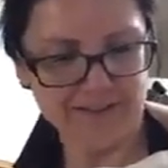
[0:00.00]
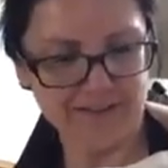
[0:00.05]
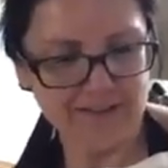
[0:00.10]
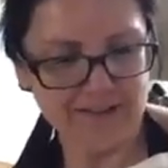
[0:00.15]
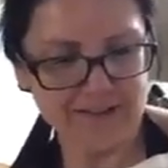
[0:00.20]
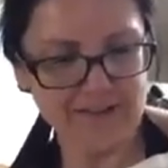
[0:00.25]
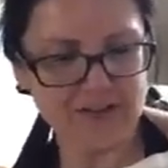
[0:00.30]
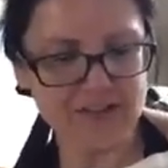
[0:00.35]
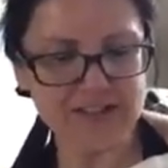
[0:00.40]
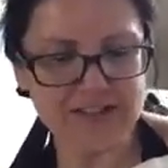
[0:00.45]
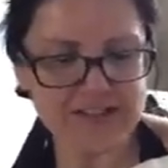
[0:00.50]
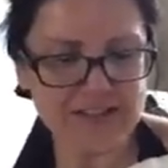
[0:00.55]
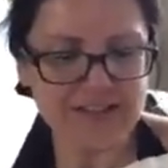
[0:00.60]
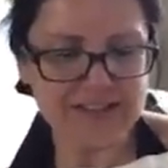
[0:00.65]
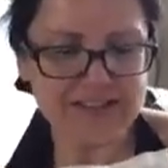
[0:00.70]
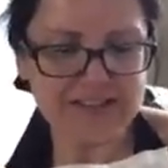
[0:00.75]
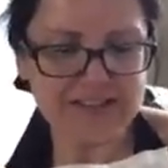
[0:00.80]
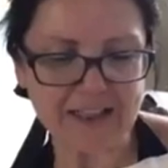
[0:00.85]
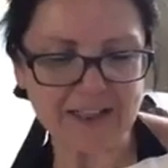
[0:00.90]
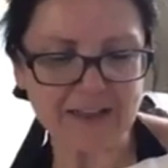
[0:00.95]

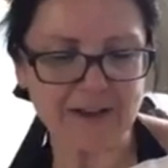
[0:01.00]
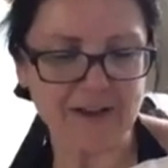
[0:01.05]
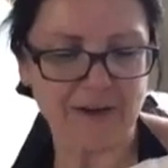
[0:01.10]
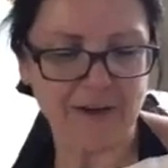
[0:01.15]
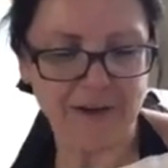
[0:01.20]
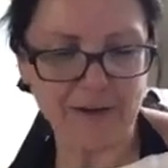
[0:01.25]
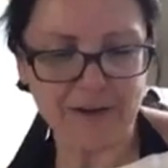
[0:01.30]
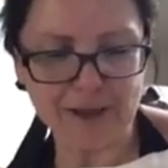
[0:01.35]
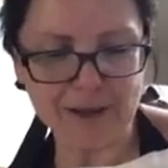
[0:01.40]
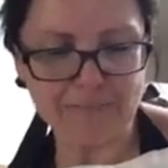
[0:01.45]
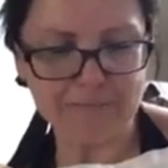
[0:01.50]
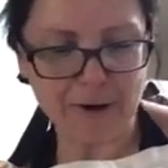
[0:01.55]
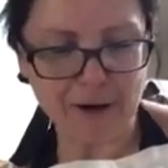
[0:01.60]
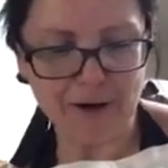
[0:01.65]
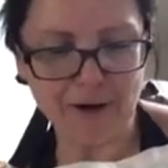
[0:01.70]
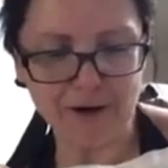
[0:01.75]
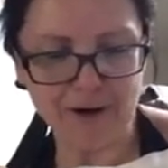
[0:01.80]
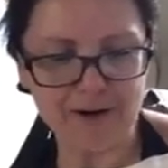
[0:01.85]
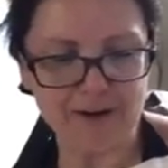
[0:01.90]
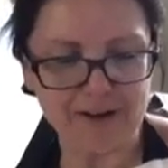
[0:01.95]
It's the cooking
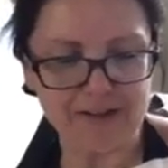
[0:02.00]
part.